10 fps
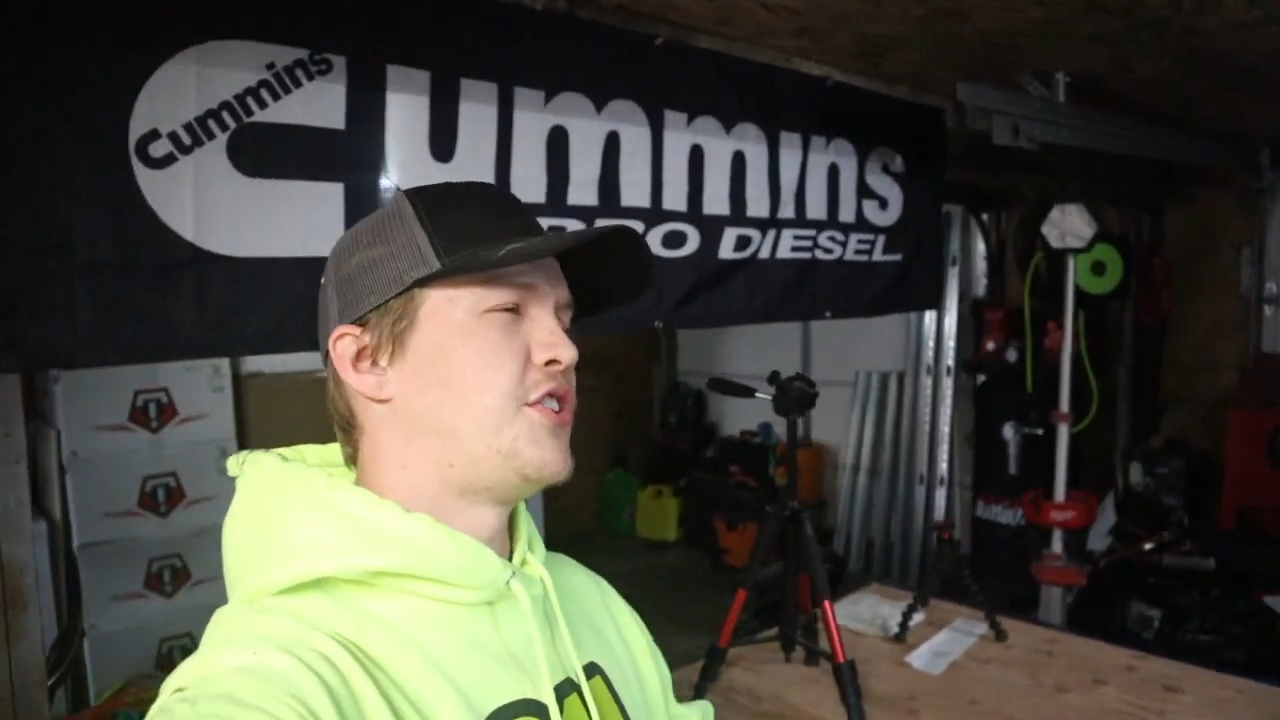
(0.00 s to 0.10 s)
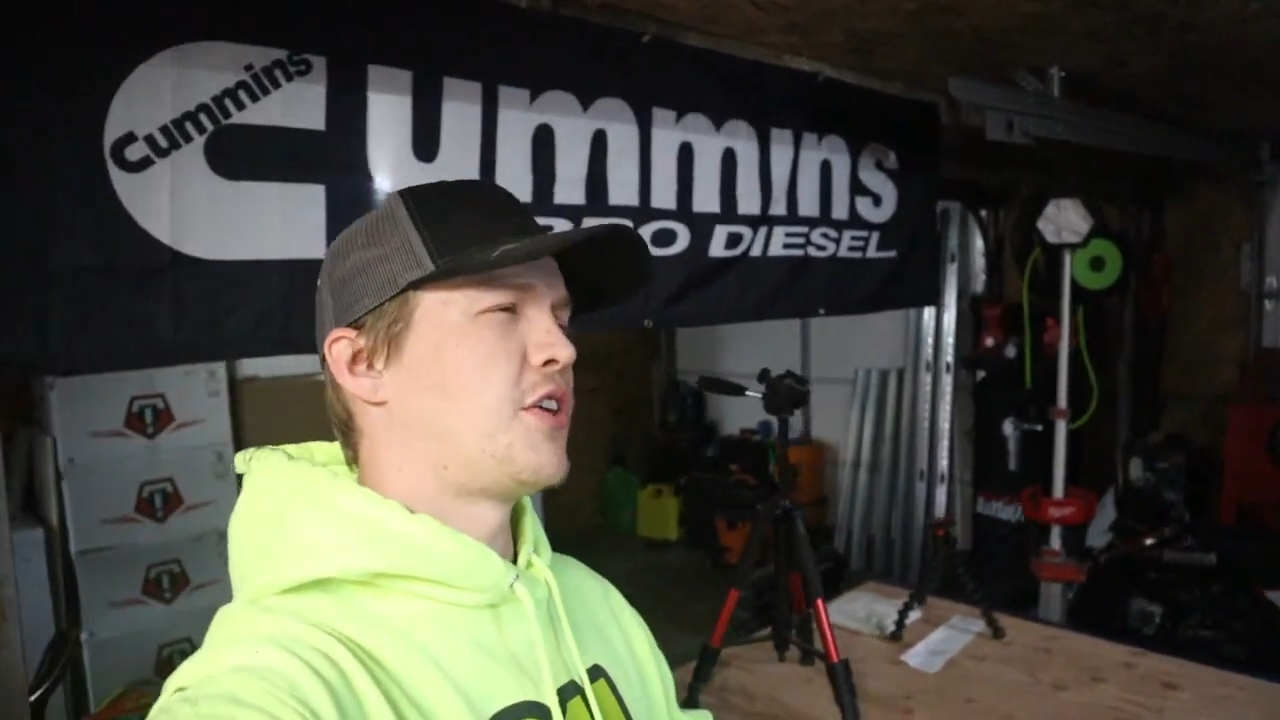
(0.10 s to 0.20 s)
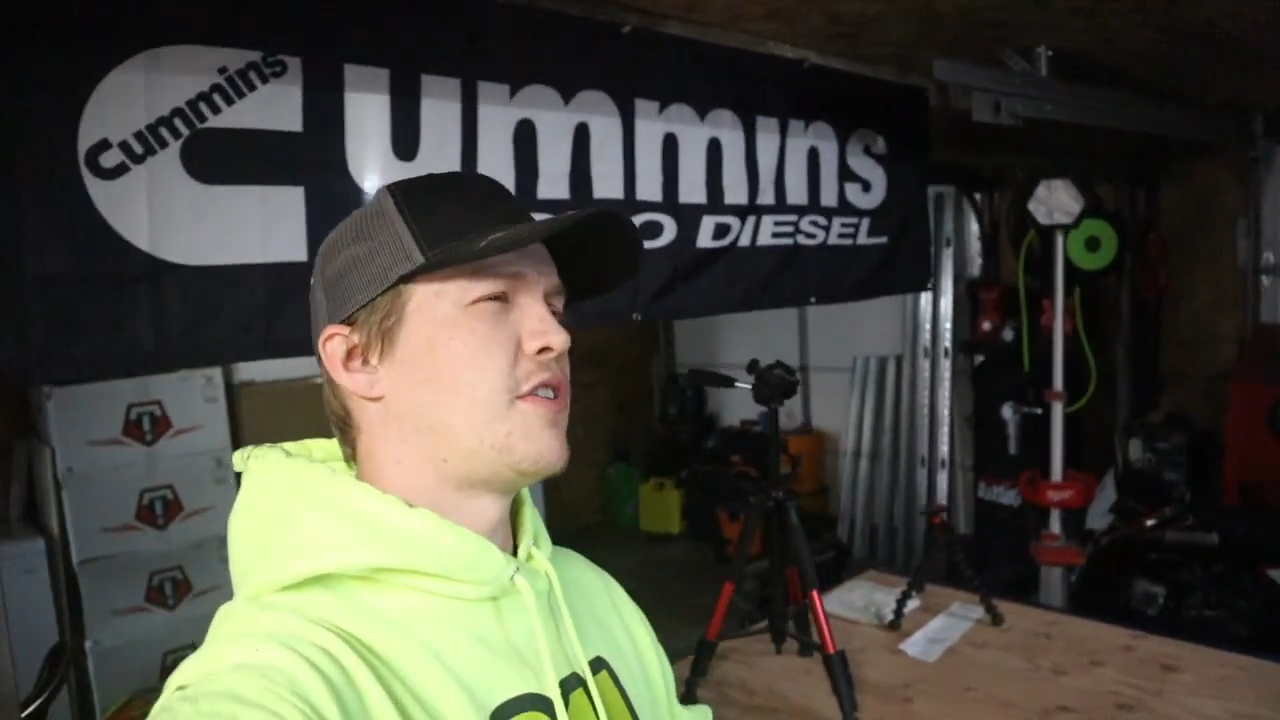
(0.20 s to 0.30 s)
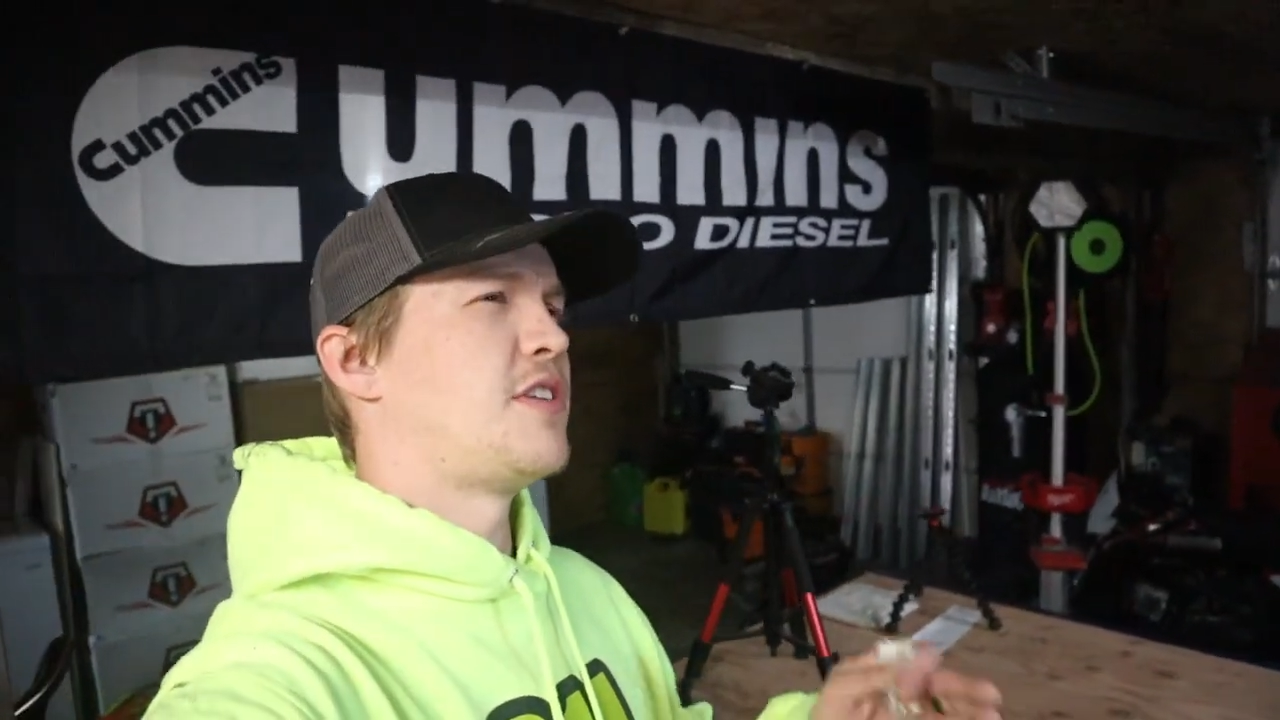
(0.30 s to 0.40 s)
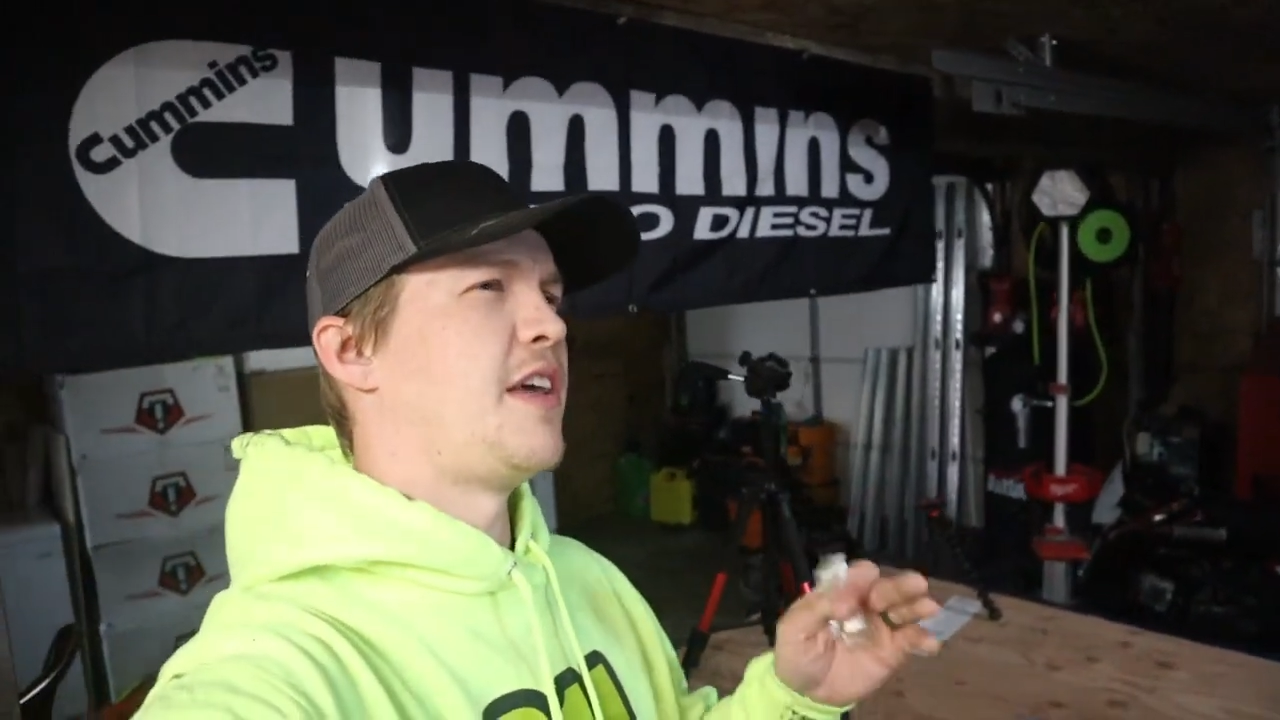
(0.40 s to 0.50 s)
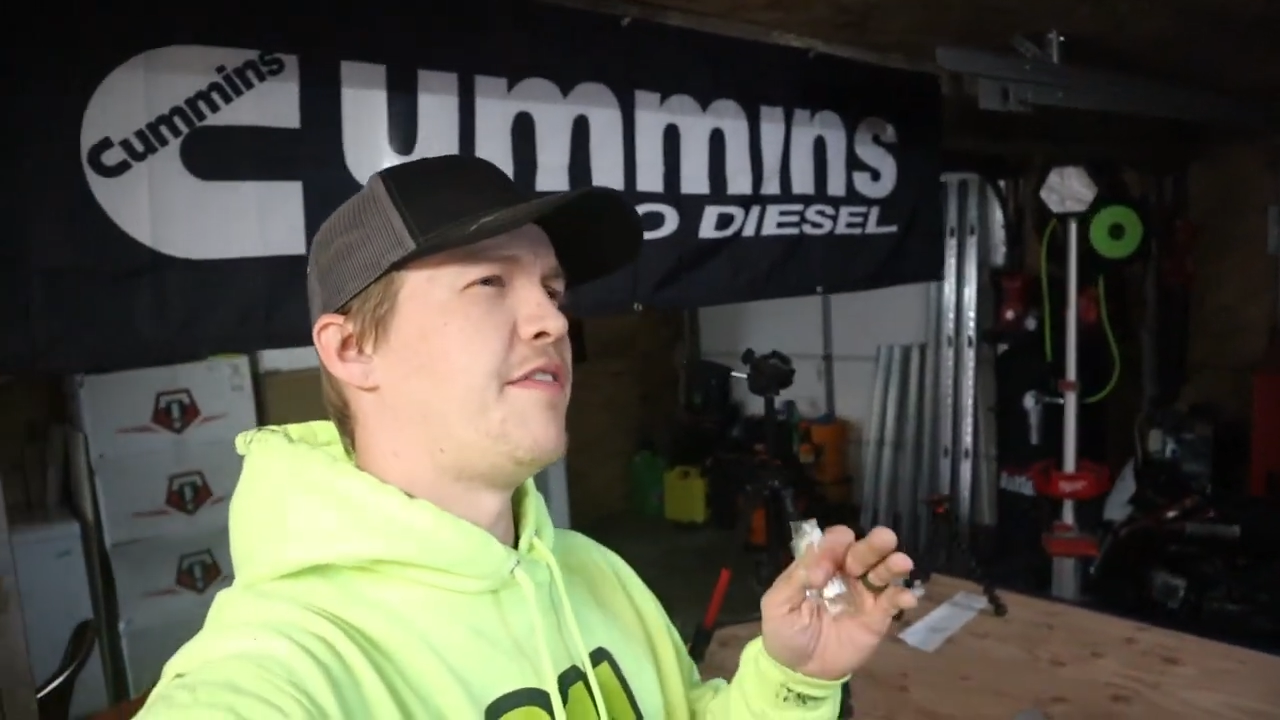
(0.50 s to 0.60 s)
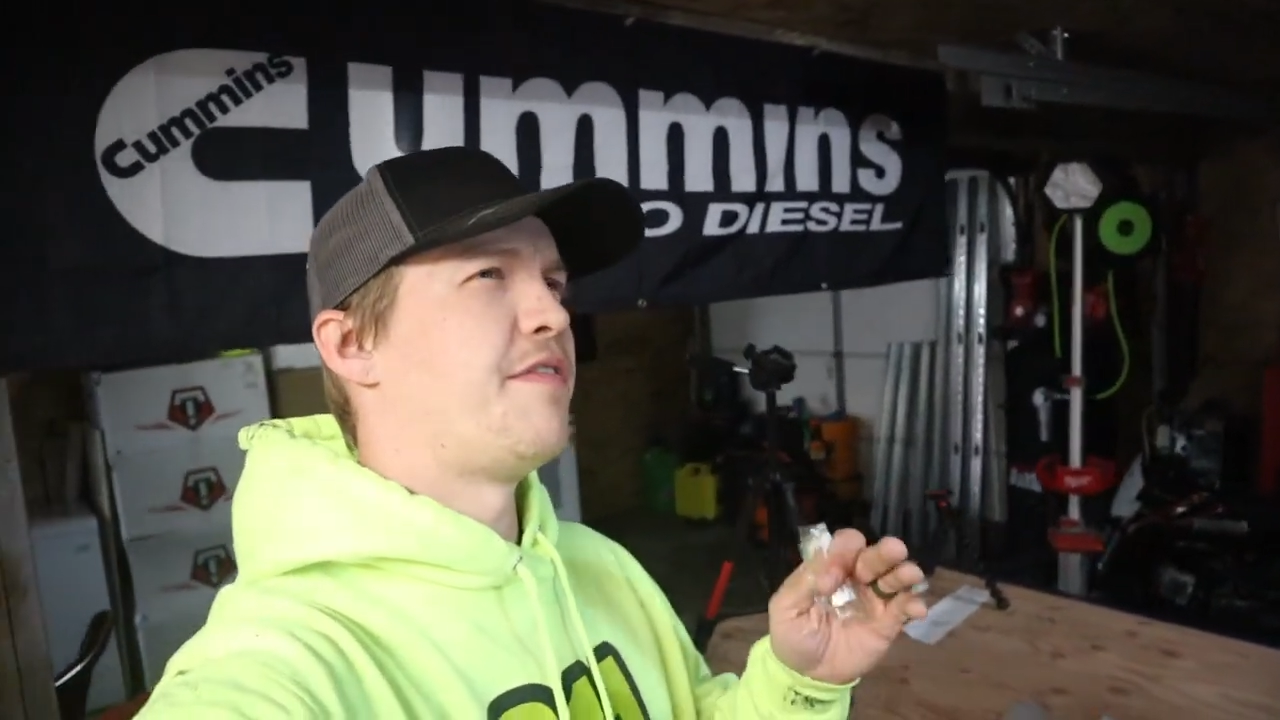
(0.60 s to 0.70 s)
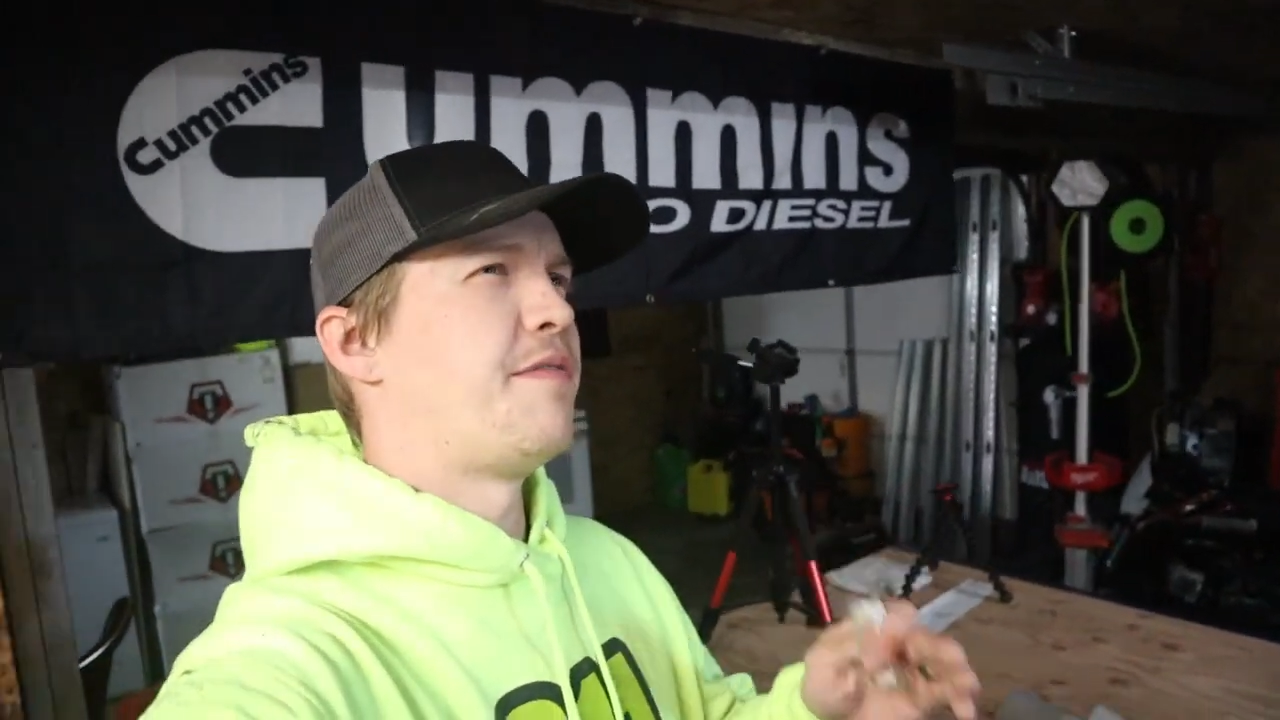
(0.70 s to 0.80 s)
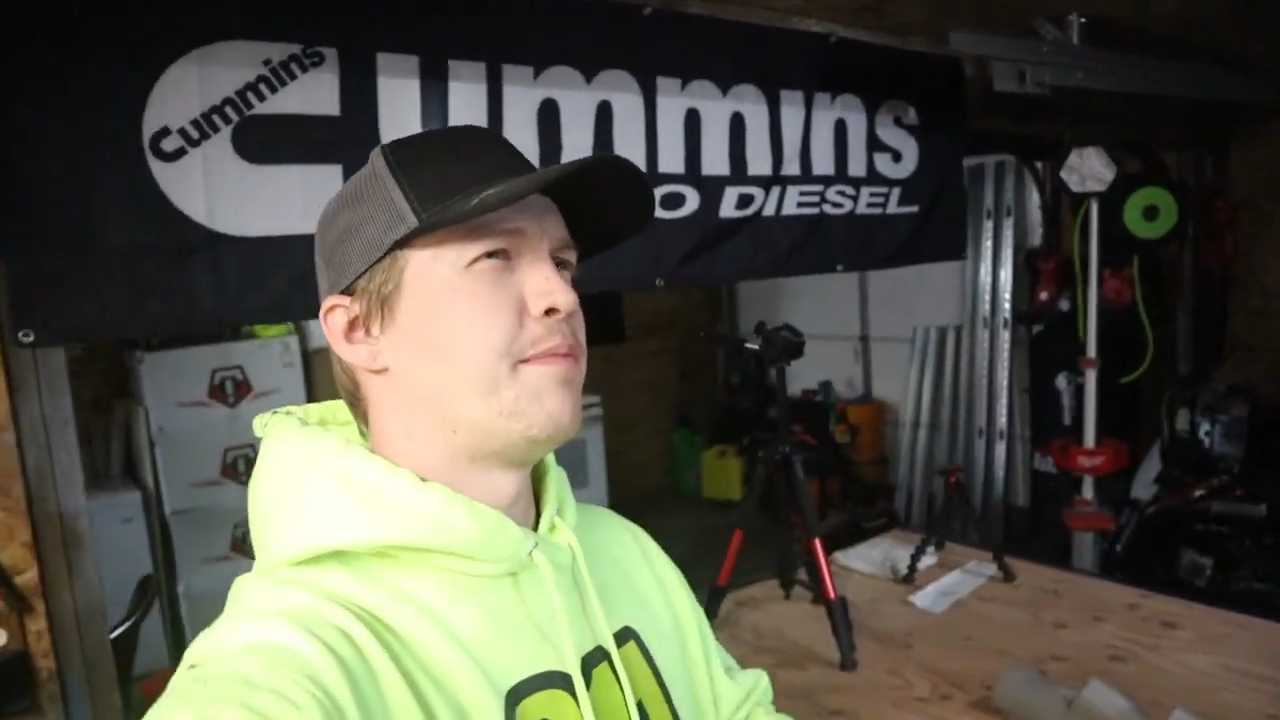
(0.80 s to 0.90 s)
sure there's a